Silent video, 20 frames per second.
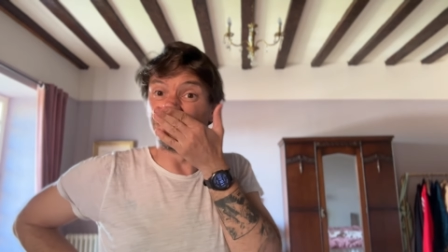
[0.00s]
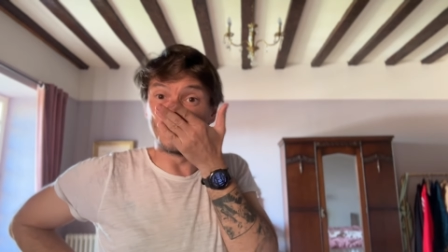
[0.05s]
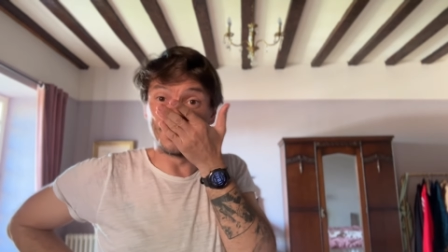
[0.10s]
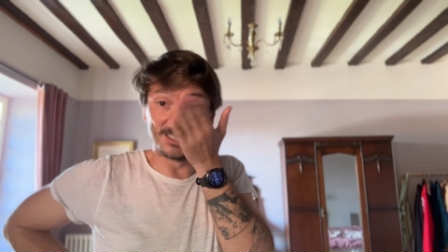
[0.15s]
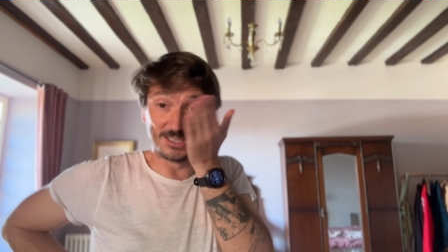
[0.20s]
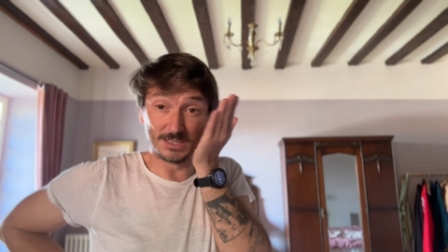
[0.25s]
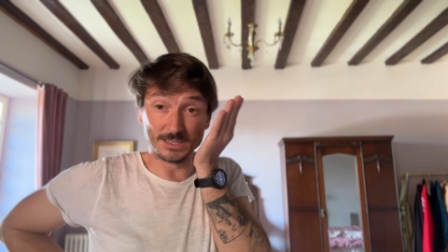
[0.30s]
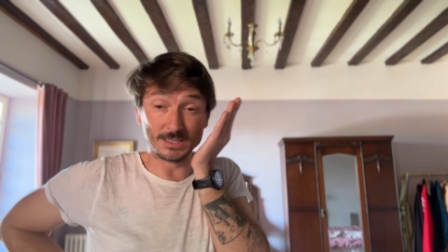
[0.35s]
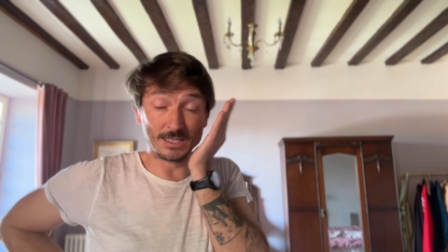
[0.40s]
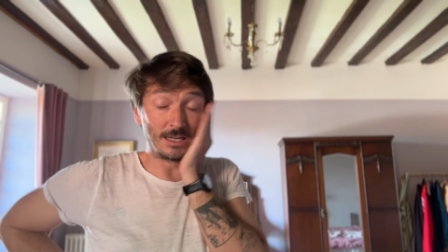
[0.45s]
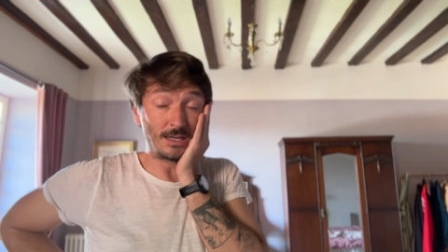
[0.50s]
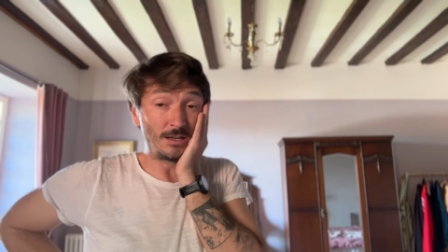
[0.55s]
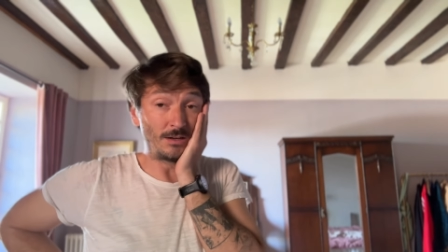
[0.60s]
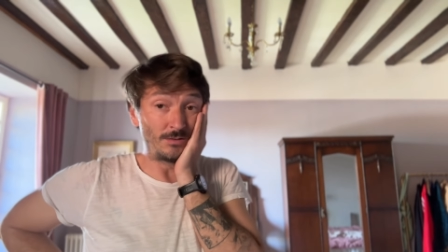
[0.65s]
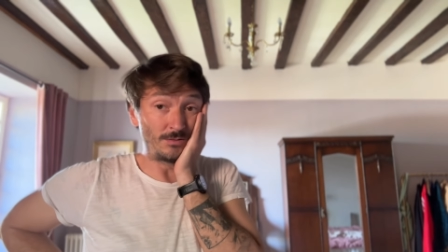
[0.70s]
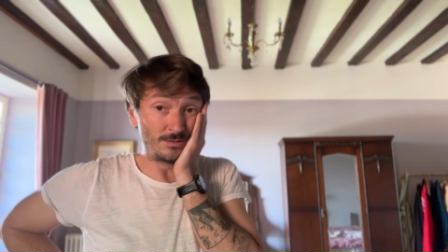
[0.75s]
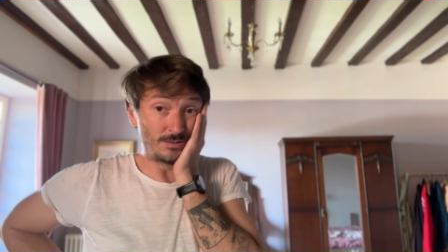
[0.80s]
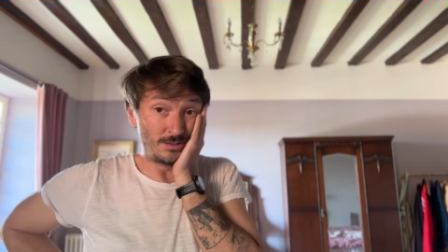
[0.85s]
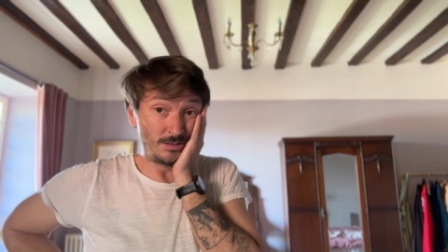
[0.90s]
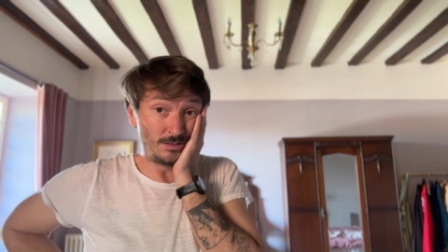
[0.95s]
gonna take care
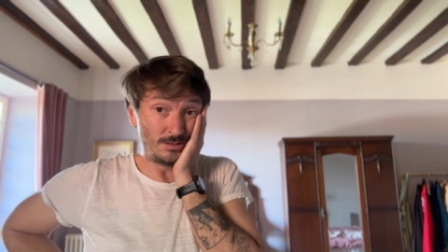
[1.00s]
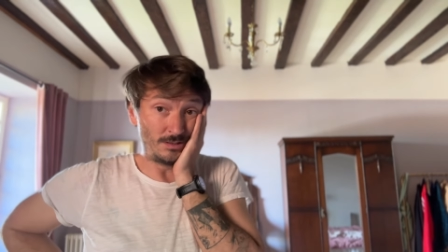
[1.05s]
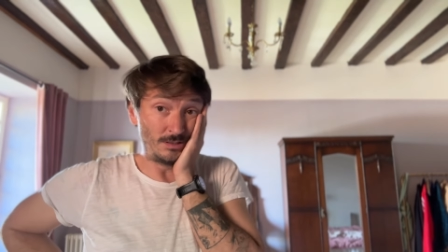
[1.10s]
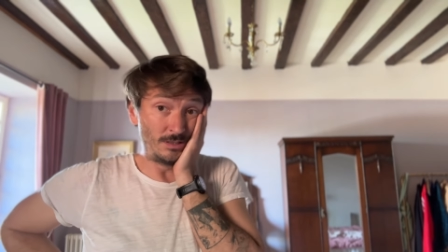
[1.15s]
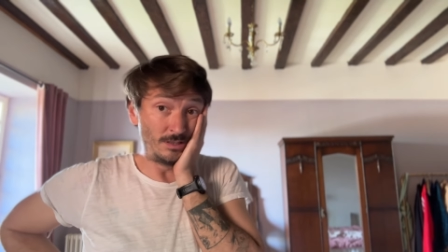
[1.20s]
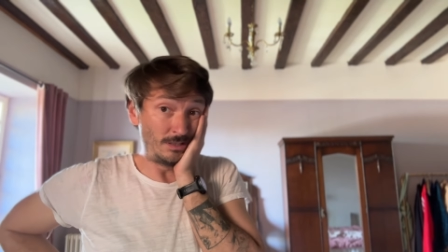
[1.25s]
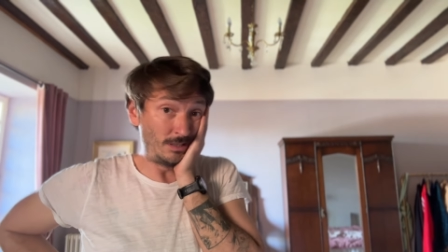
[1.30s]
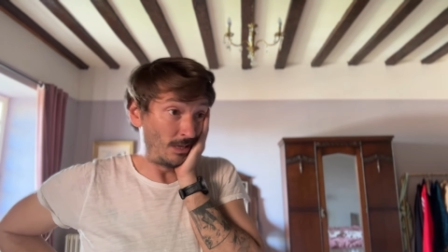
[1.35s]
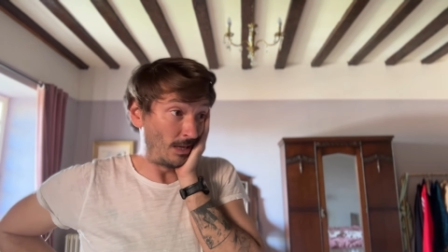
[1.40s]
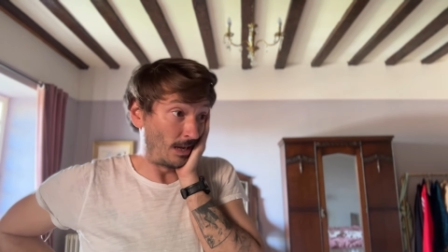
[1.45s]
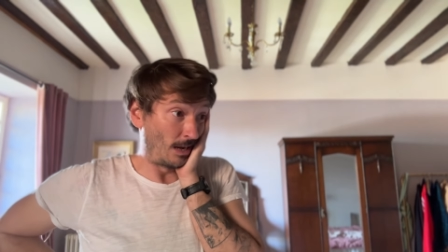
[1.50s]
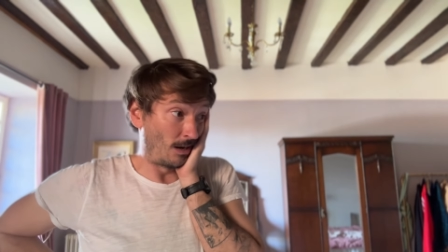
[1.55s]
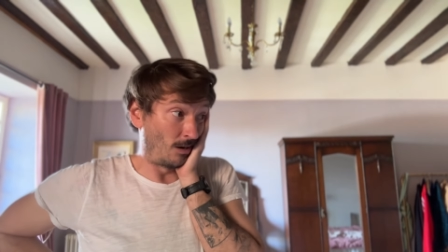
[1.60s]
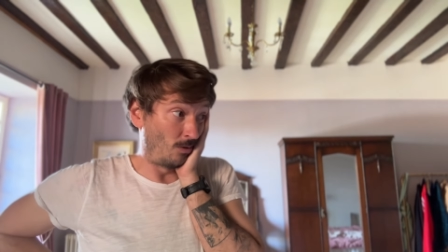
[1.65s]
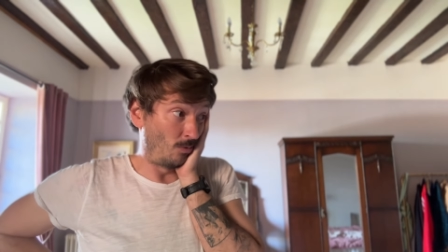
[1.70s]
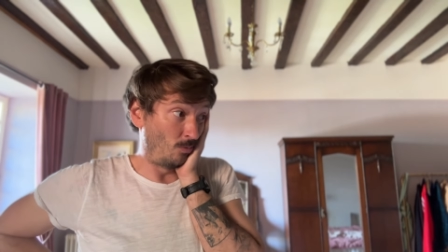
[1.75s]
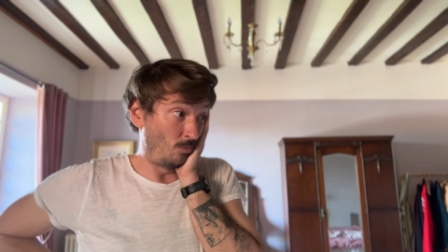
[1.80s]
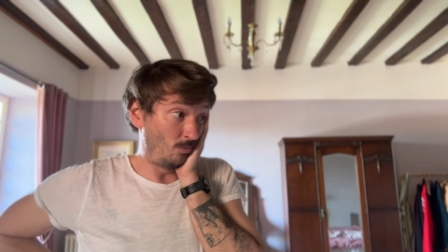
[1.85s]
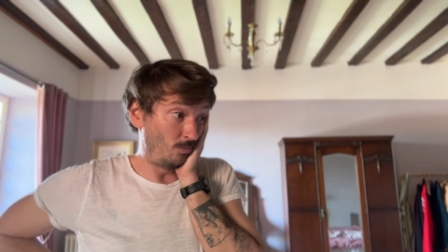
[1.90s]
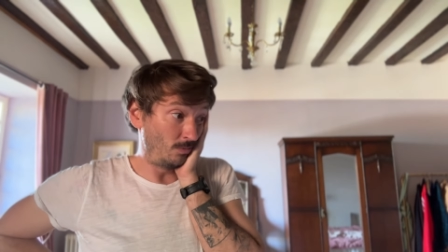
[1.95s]
of this
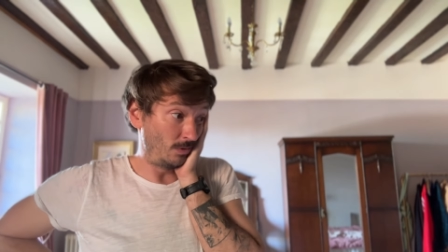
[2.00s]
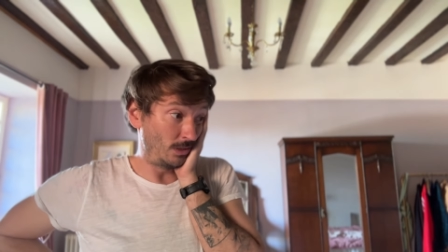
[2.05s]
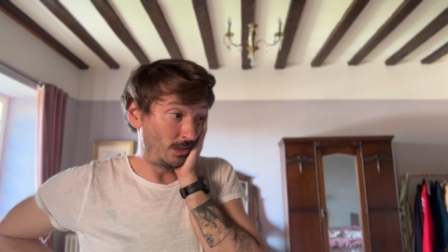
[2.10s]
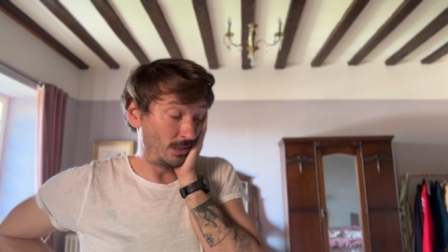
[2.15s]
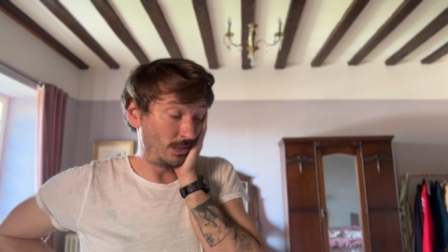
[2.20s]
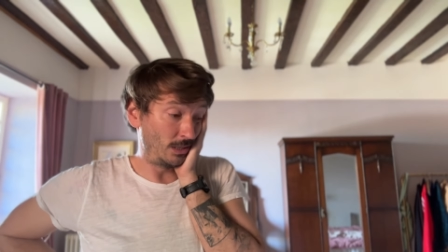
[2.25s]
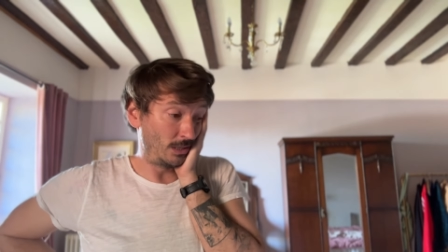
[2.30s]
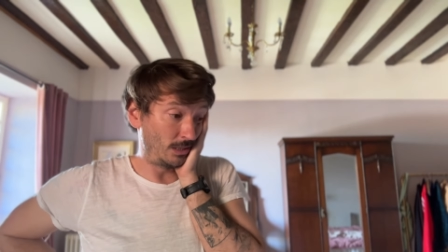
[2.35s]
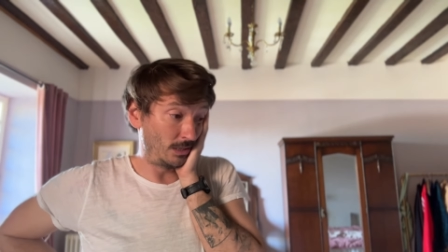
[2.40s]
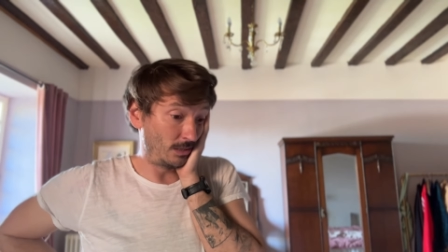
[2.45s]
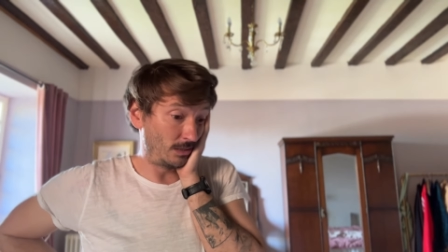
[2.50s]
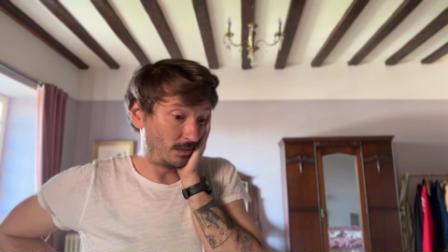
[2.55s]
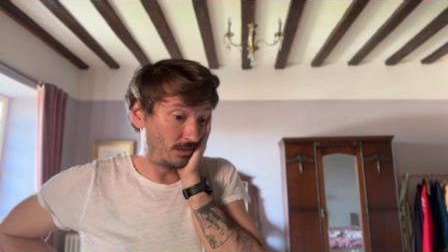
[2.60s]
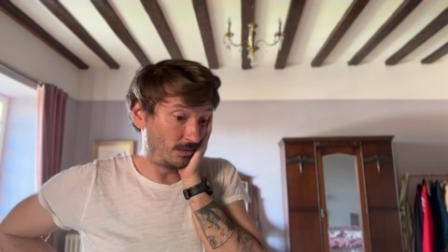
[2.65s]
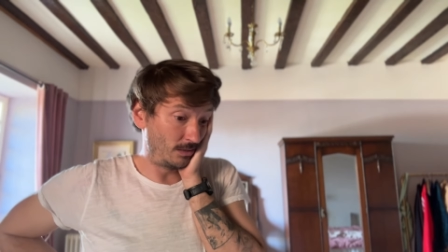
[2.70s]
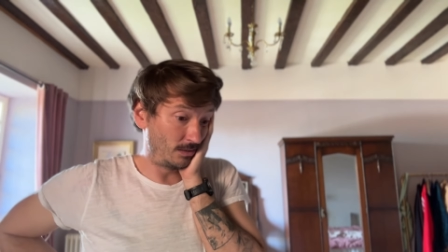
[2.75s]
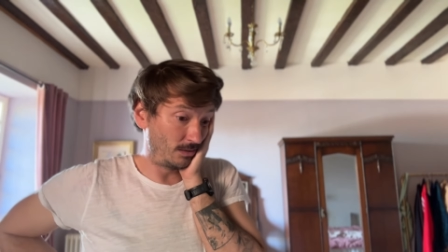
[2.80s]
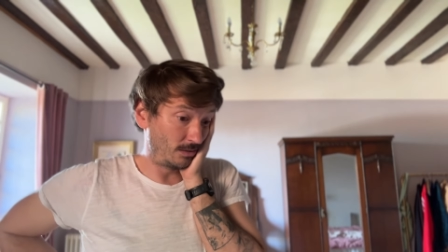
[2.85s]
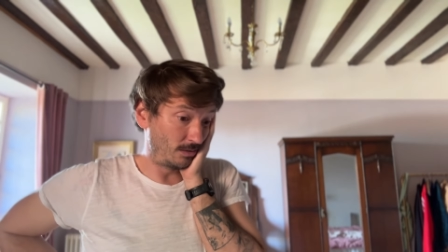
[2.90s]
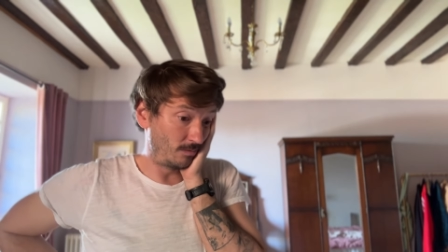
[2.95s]
now.
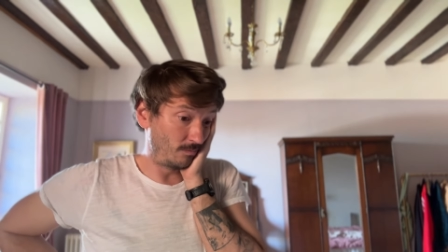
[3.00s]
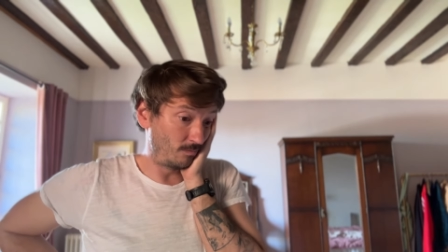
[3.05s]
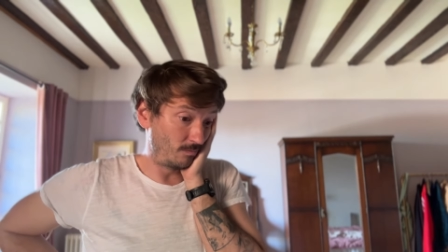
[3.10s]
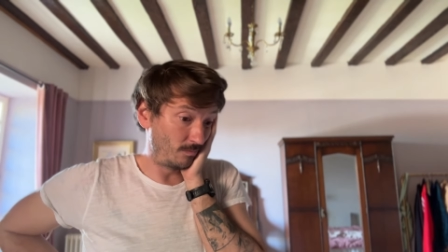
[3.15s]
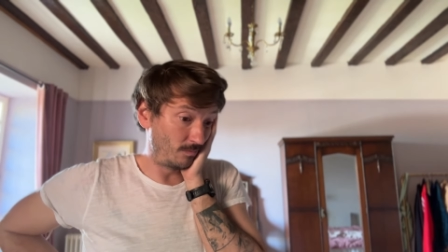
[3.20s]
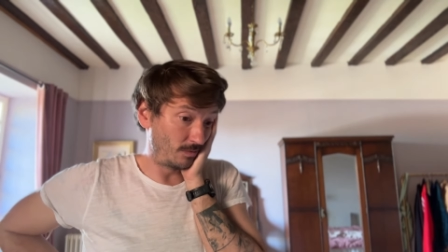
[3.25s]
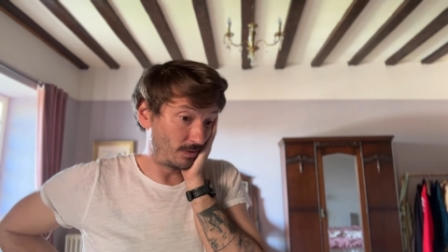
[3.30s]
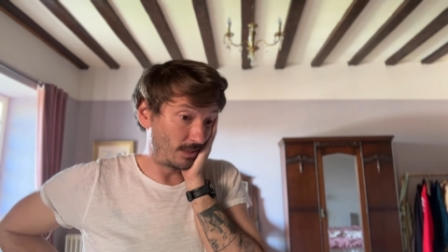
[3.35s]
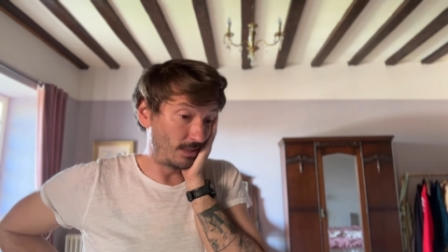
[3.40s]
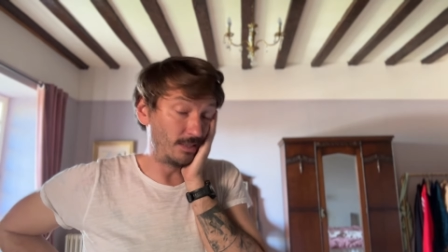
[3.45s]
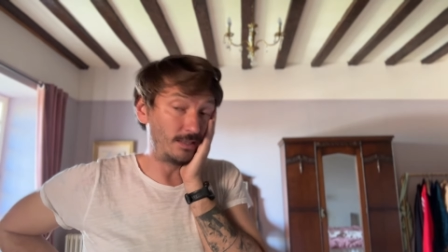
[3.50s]
And um, I